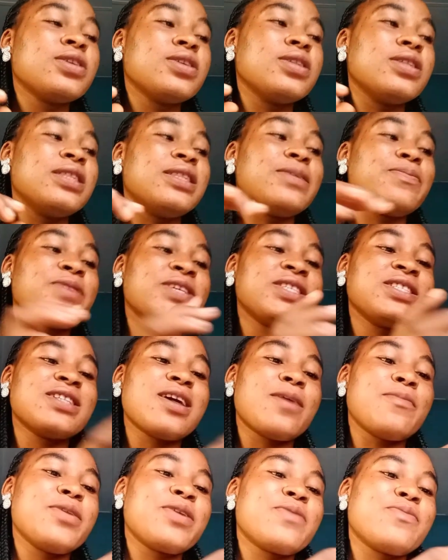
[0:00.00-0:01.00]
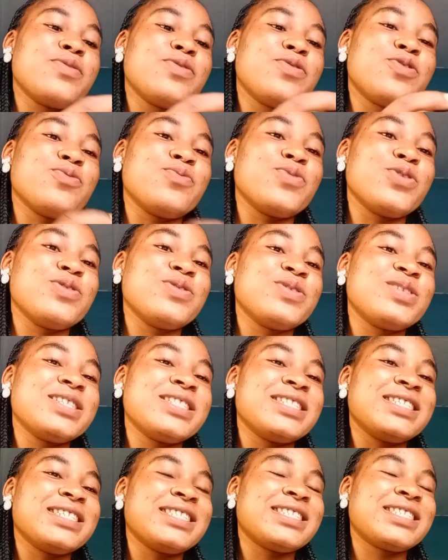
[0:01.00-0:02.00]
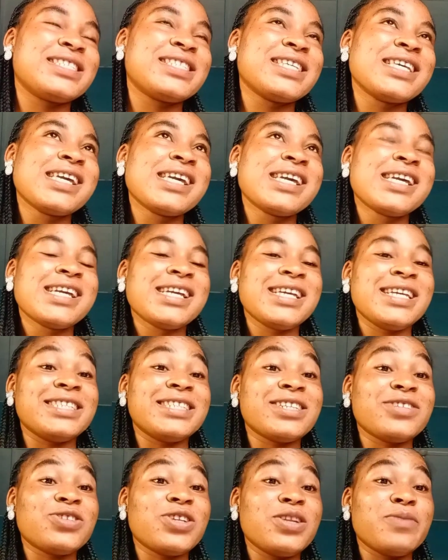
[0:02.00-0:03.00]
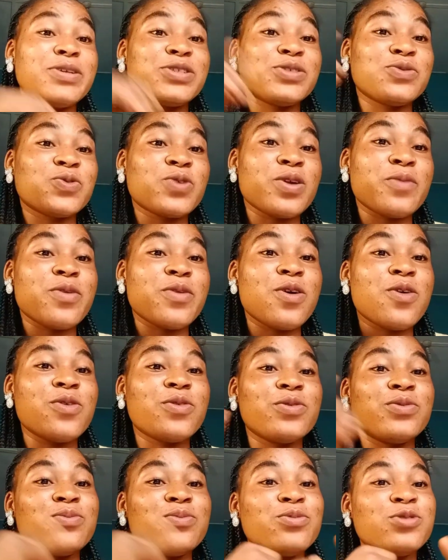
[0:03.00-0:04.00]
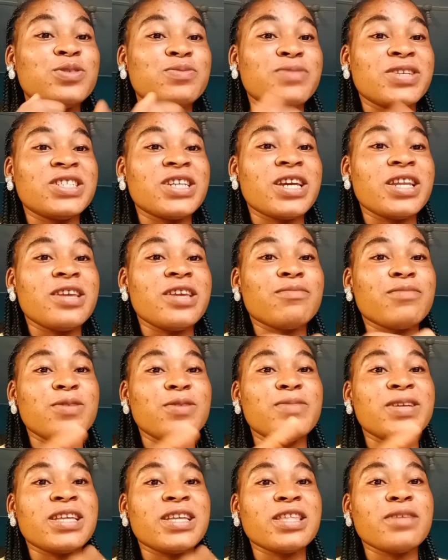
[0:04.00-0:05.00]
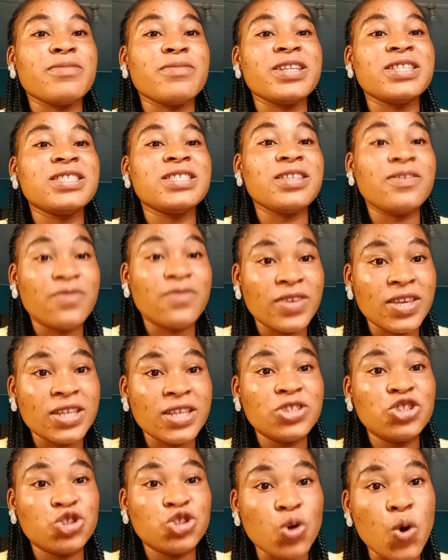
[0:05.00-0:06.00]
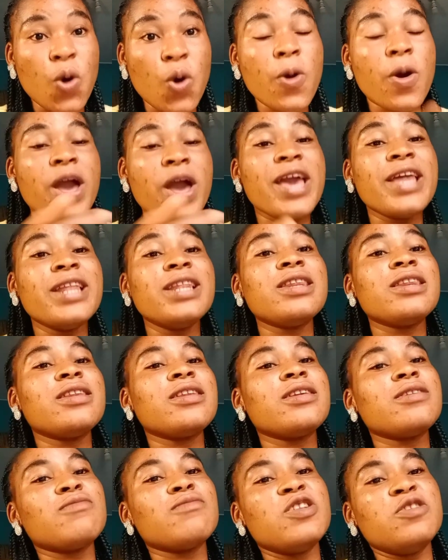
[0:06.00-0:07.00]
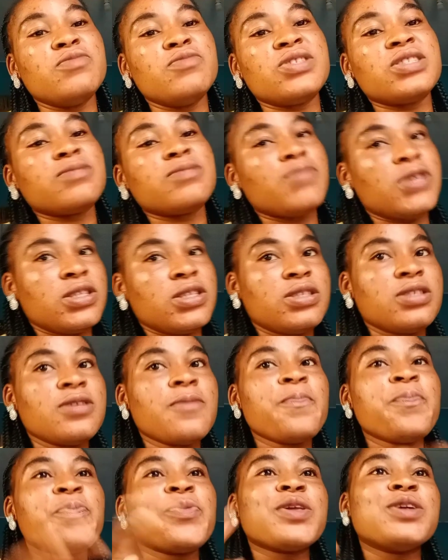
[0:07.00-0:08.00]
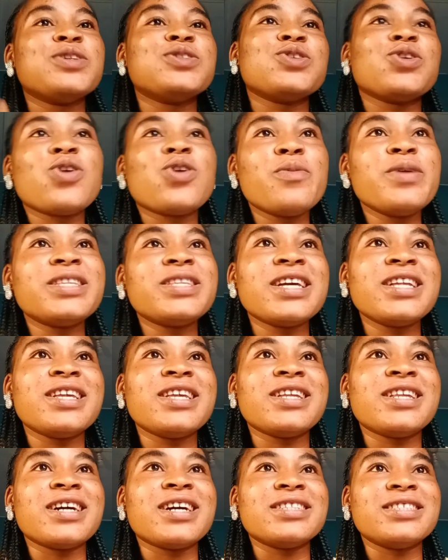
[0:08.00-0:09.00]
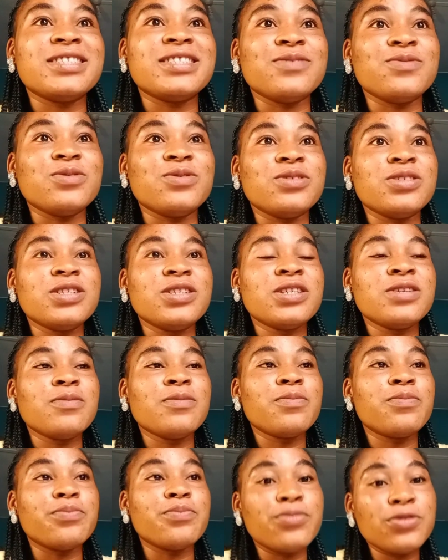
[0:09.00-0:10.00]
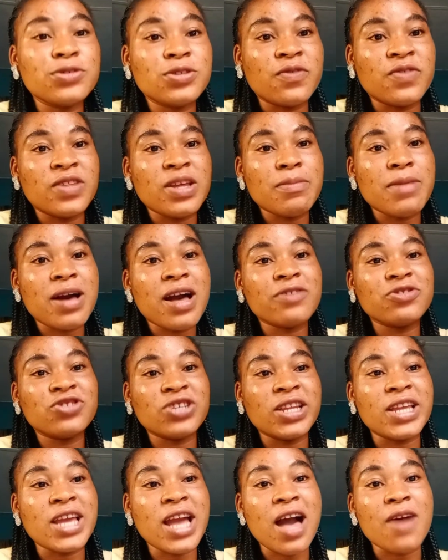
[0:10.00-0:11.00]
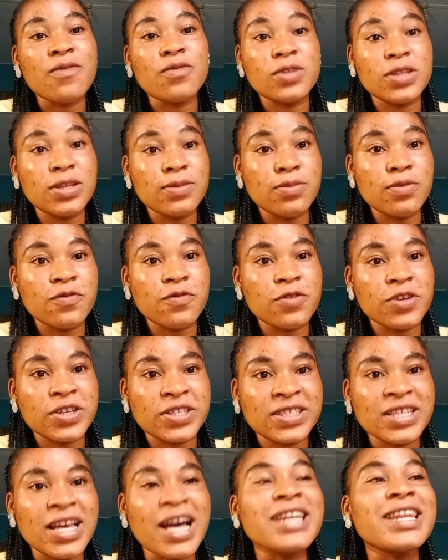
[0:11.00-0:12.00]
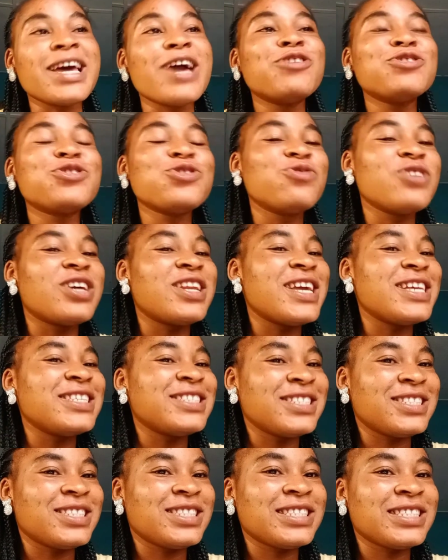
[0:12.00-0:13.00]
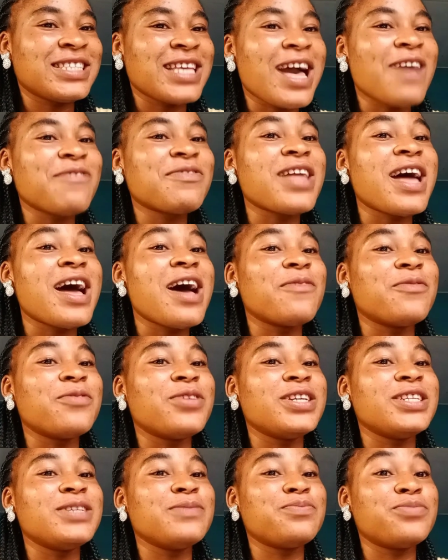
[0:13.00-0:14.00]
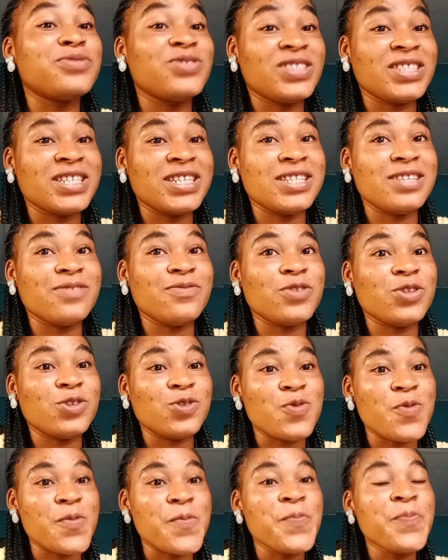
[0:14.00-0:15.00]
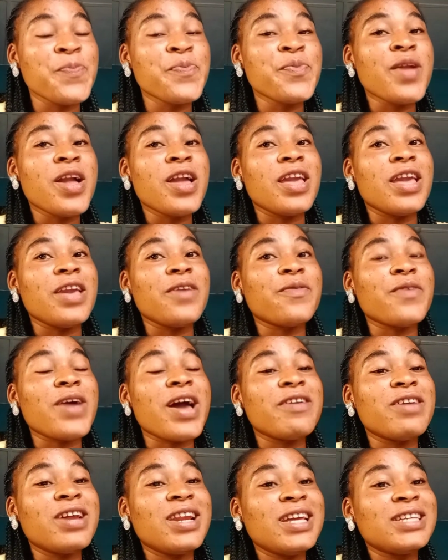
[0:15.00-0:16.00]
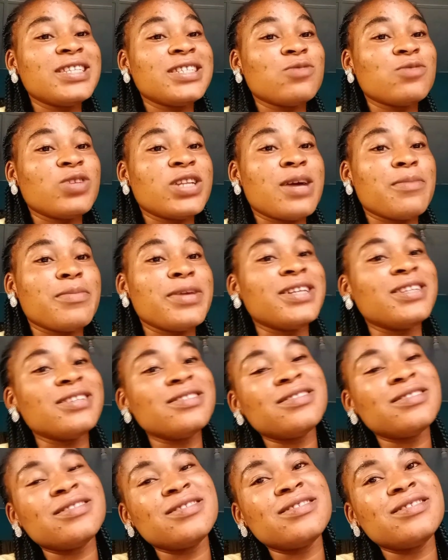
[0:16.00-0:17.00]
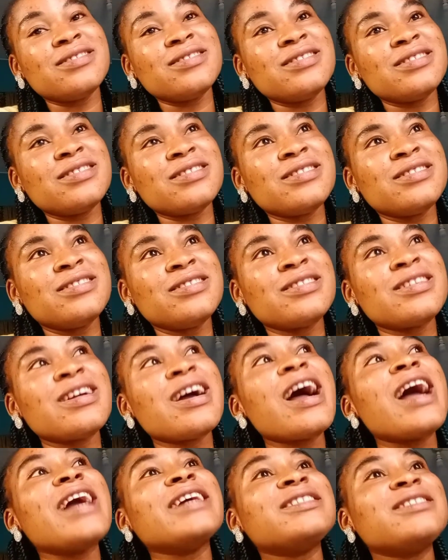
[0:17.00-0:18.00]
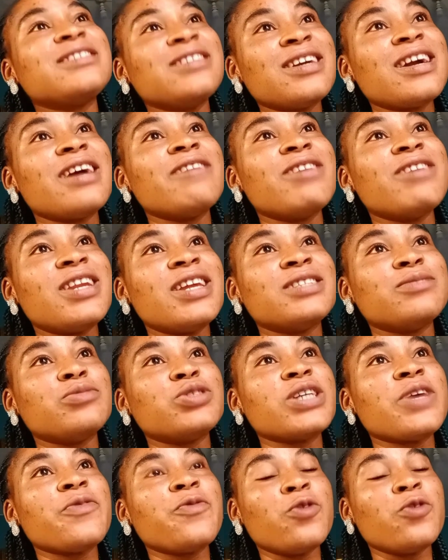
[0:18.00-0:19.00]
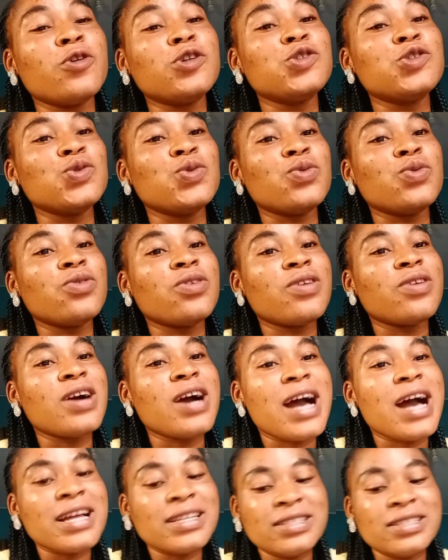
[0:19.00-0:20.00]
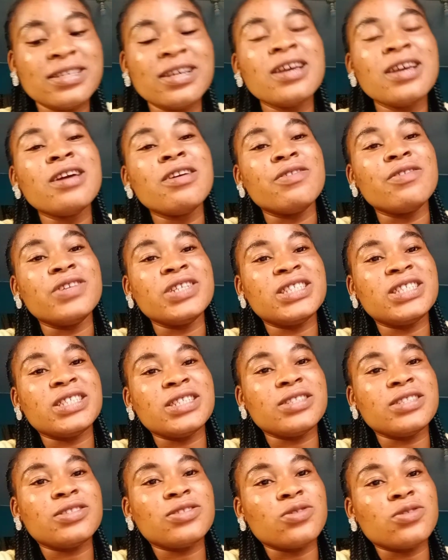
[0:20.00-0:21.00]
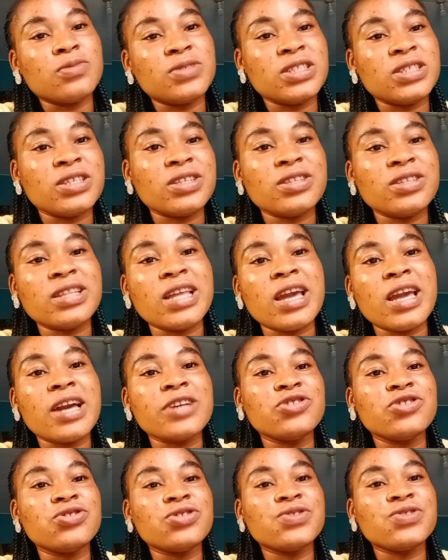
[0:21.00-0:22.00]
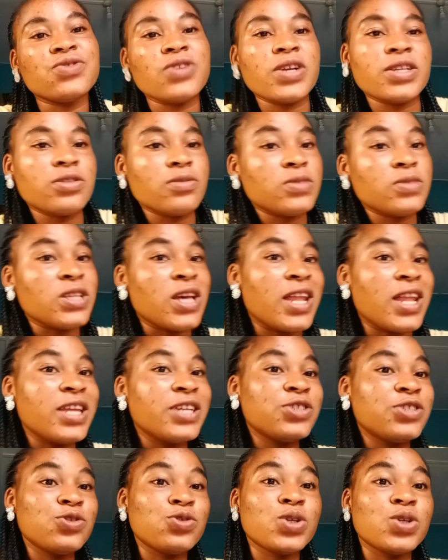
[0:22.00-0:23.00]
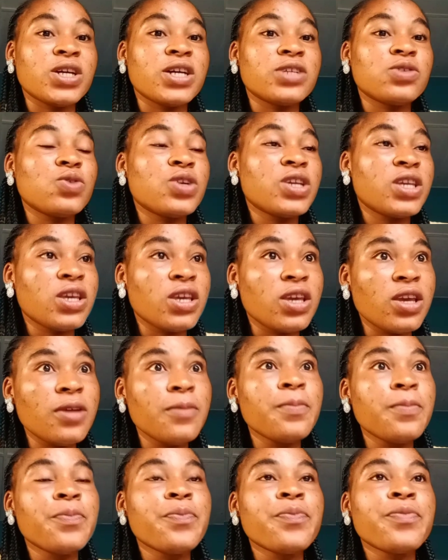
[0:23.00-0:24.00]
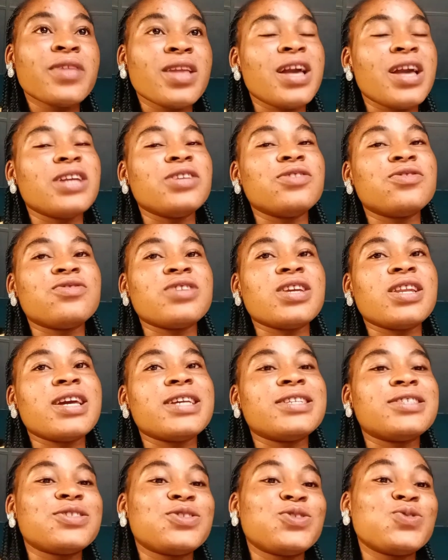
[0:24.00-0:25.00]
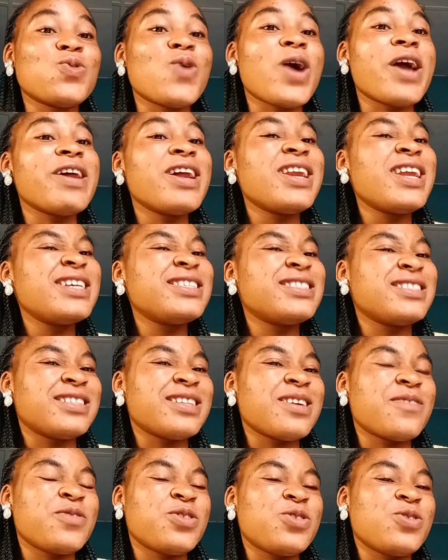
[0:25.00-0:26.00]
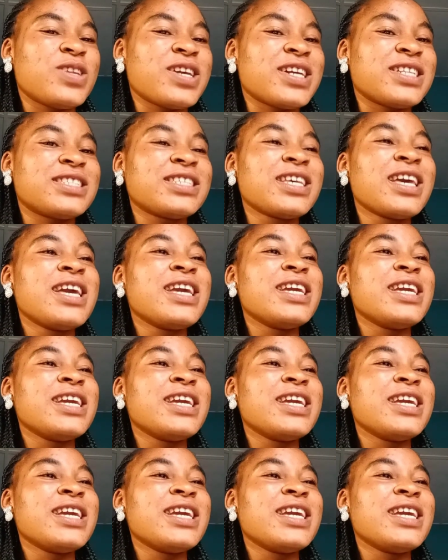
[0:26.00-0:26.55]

The person that made me to be using this is actually my subscriber on both my channel, PELUMIENTERTAINMENTTV TV show and Pelumi Space. So he commented there that the both of them actually have audible voice. And I also realized it after I've already posted the video. If I realize it when I'm editing, I think I realized, but I forgot to add written something. Like I should just write something and let you know that, okay, I just realized it. So I realized in that video that